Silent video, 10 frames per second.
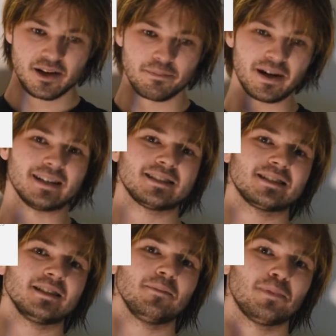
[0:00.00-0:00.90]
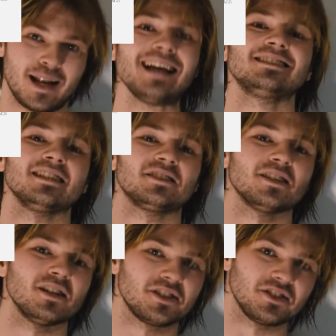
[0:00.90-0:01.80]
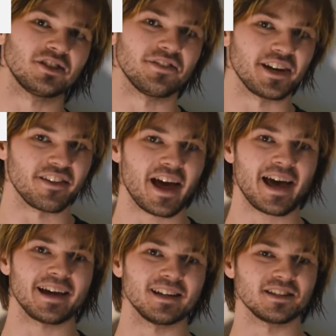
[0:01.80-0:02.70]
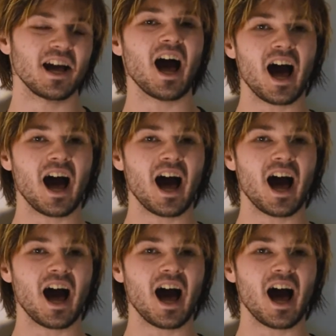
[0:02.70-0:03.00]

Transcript: But plastic surgeons, on the other hand,